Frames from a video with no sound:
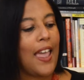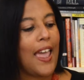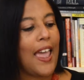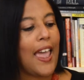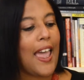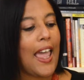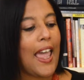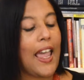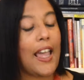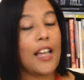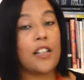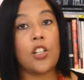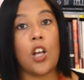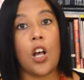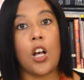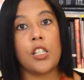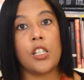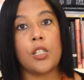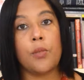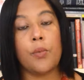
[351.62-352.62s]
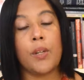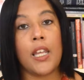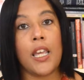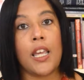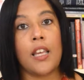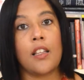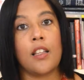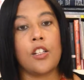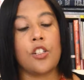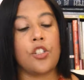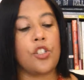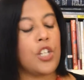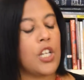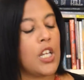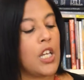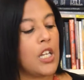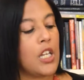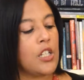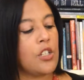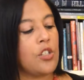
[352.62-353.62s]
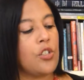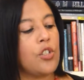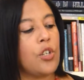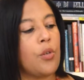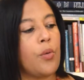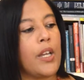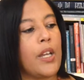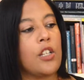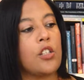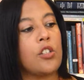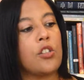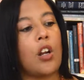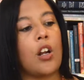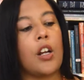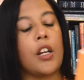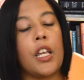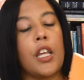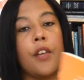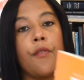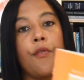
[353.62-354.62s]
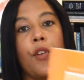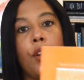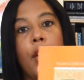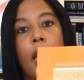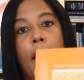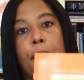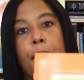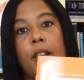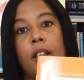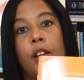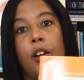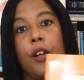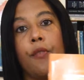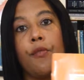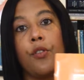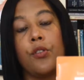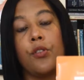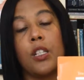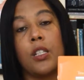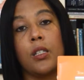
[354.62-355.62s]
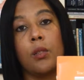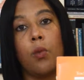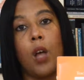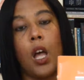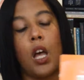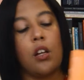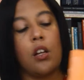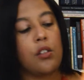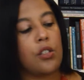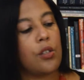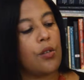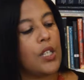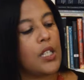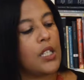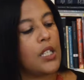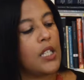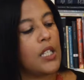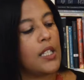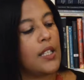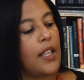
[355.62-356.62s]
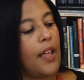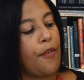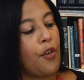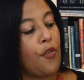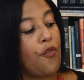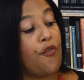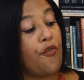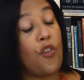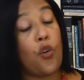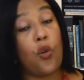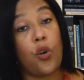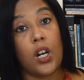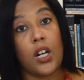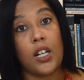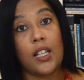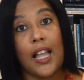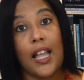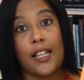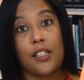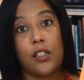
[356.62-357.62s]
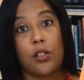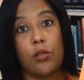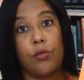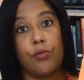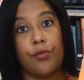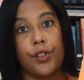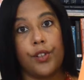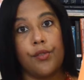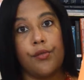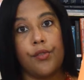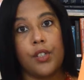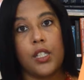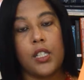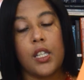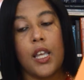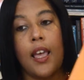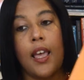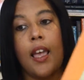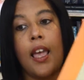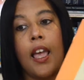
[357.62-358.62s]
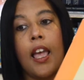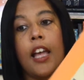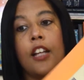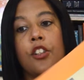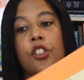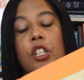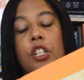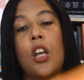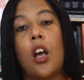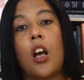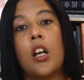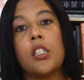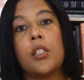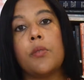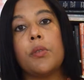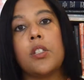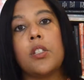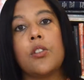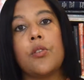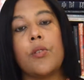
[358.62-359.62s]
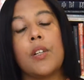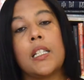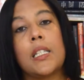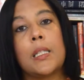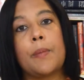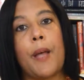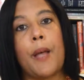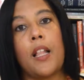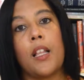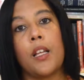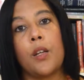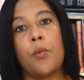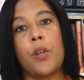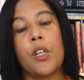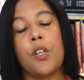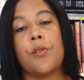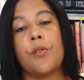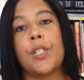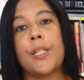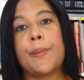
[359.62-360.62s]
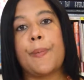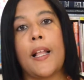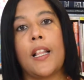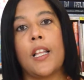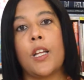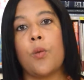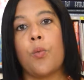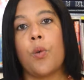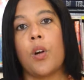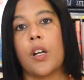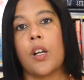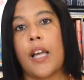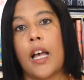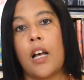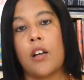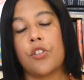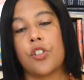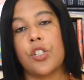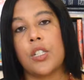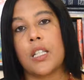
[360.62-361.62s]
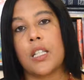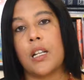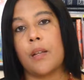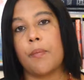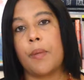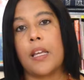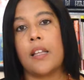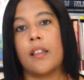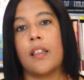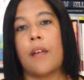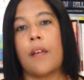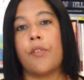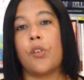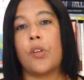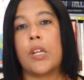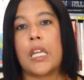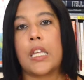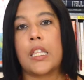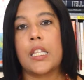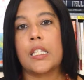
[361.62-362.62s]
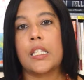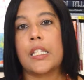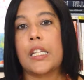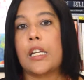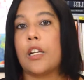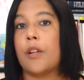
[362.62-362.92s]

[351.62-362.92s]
And also in English, she is doing starting vocabulary roots as well. So this is level 4, classical roots. And she also is doing spelling. We use spelling workout. She's going to be in level E this year,